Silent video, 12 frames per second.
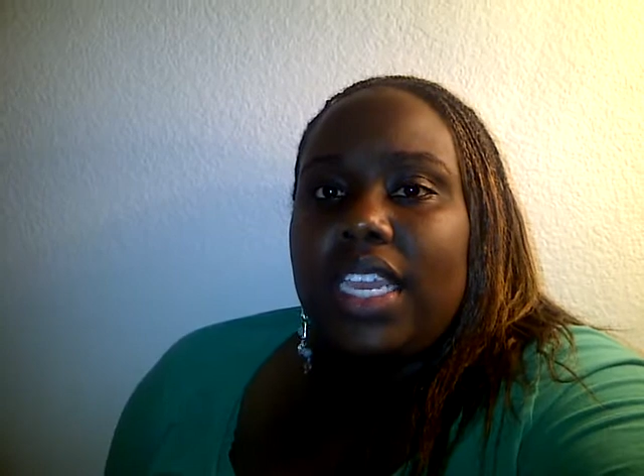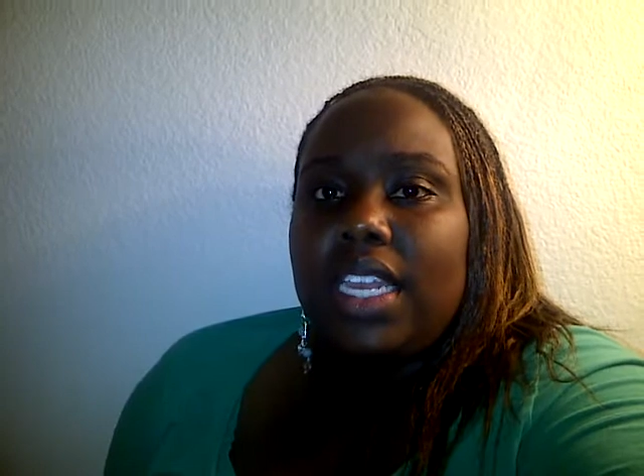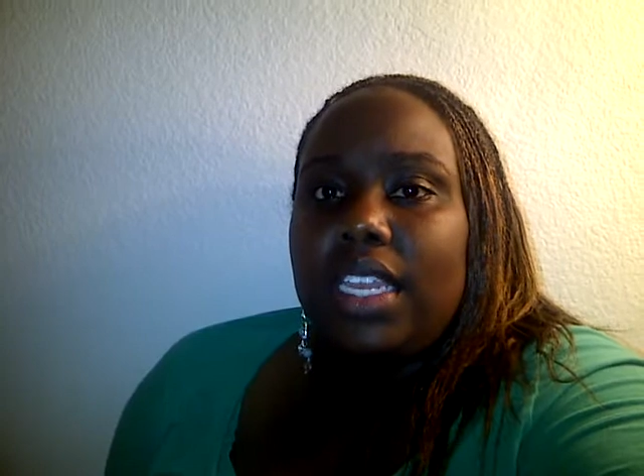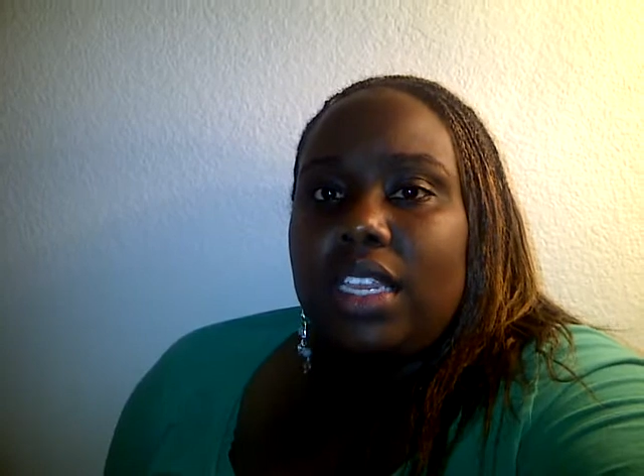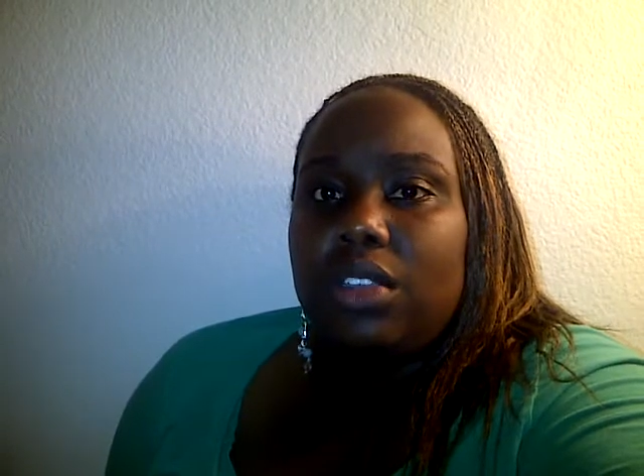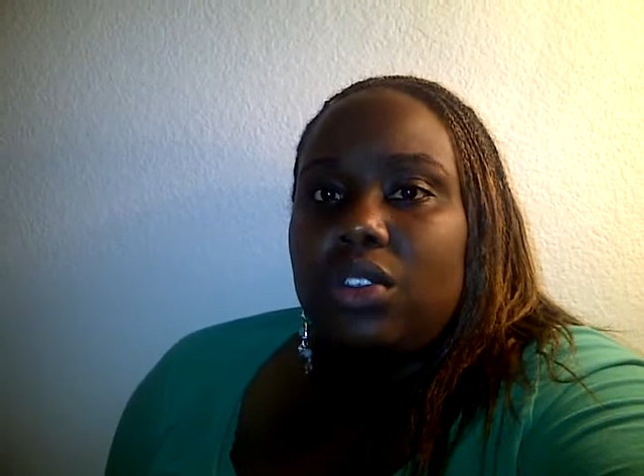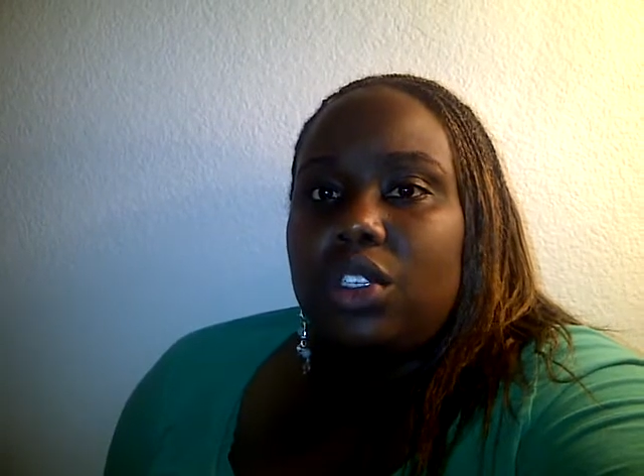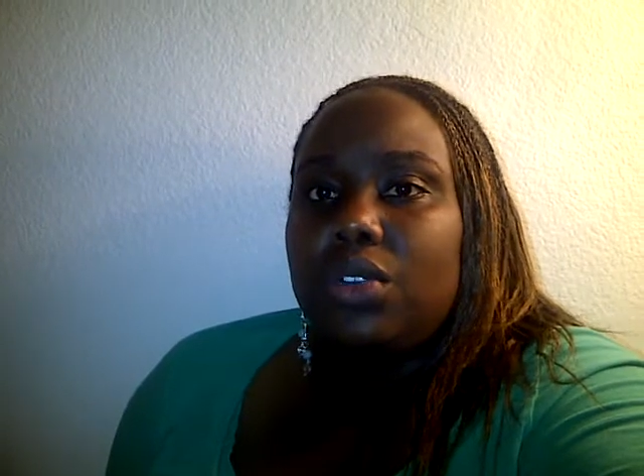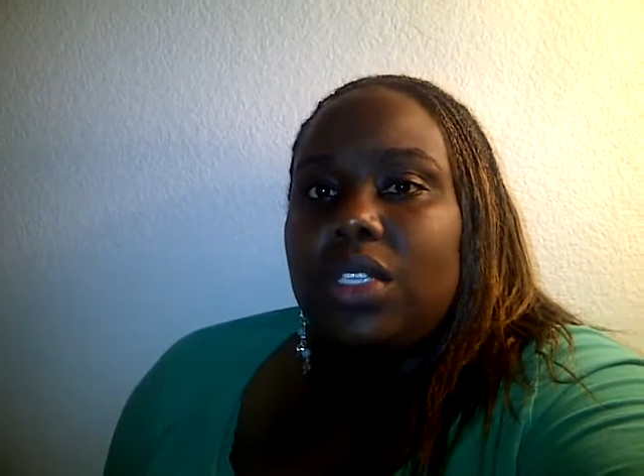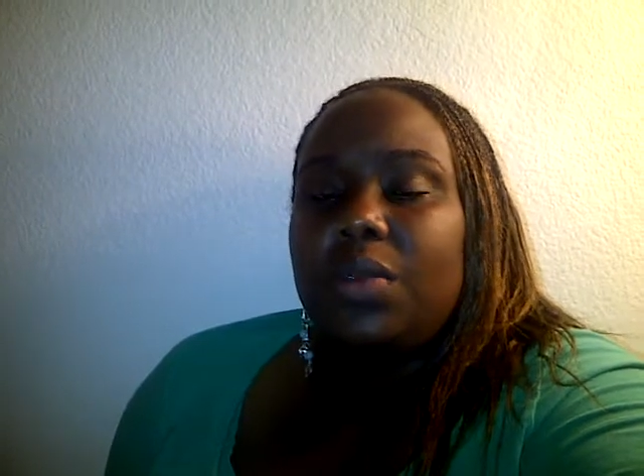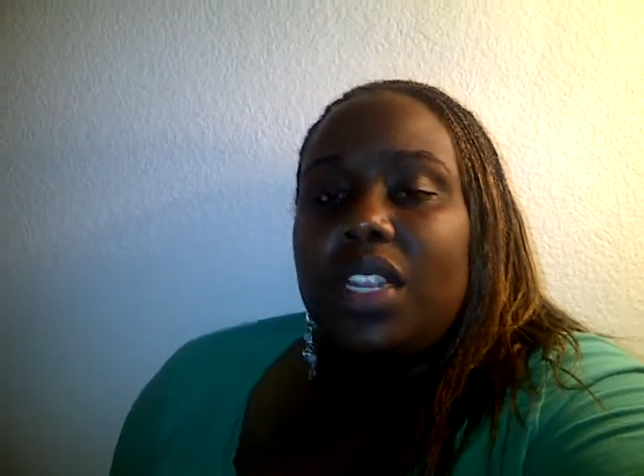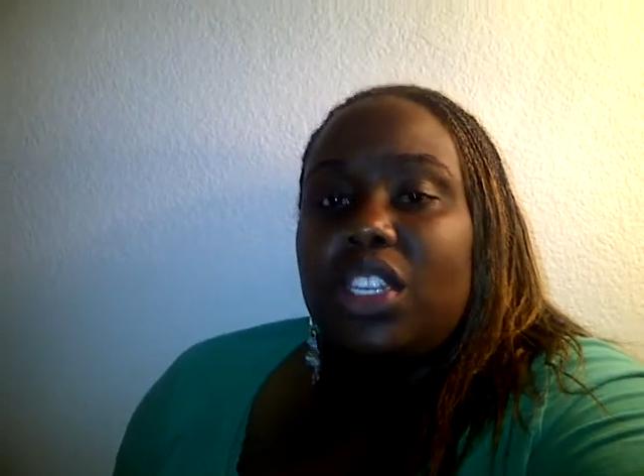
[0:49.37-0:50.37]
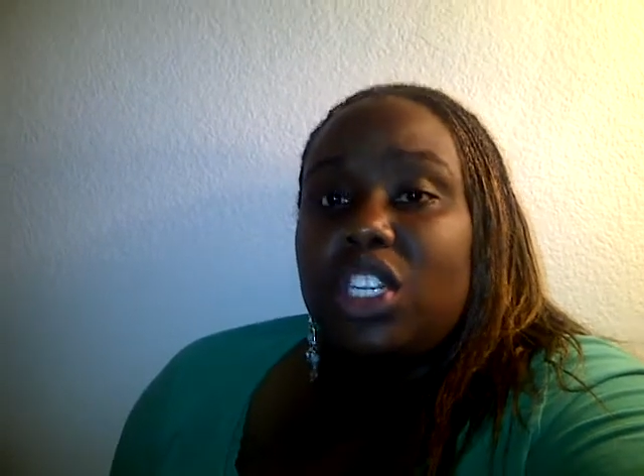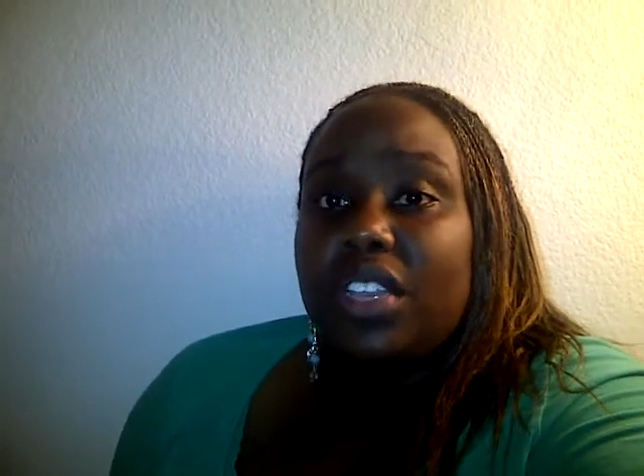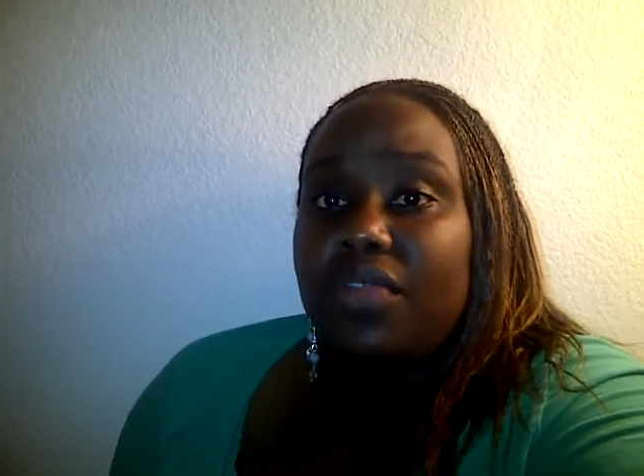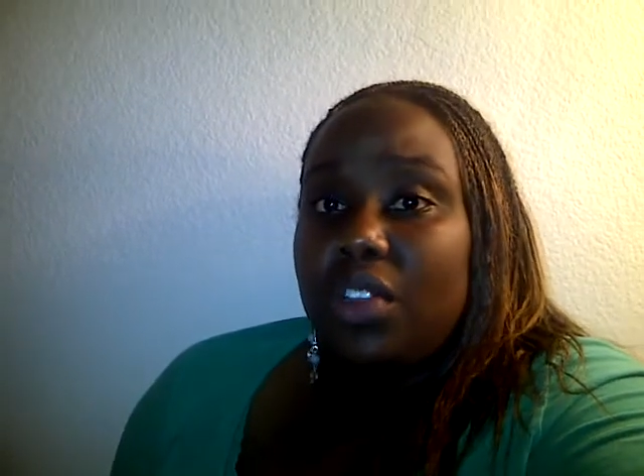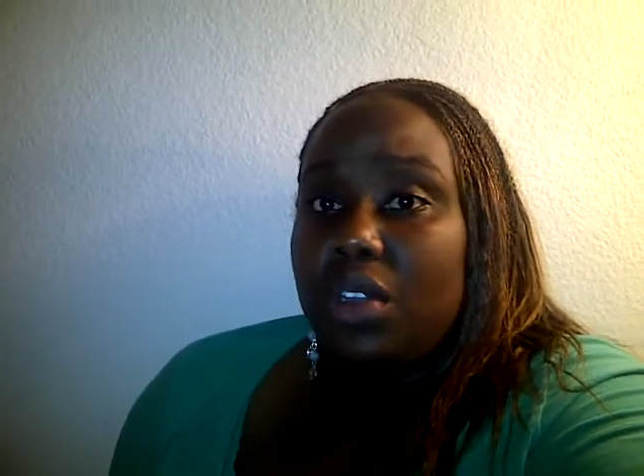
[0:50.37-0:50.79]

getting used to especially if you